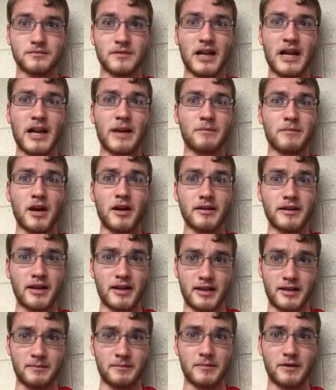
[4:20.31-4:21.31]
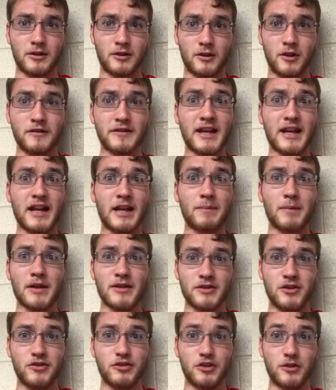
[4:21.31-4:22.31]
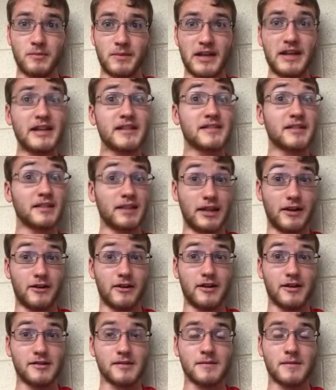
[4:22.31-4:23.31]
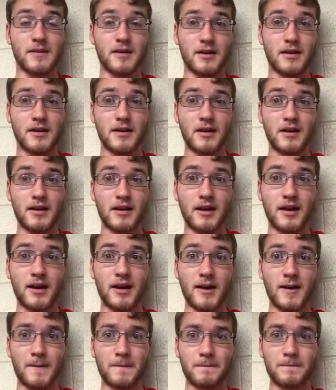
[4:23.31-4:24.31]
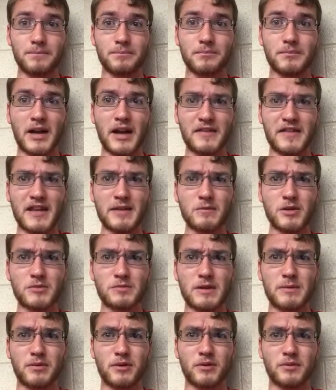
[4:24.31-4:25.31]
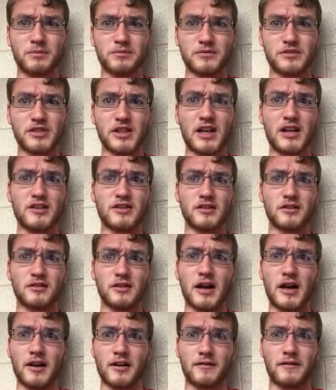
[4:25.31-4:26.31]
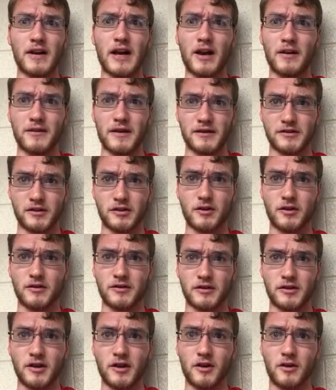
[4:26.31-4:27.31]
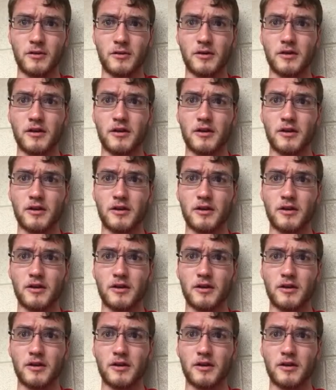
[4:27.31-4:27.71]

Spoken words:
I am not kidding. Look that up on YouTube. It is hilarious. I think most people change a lot of how things are going to go,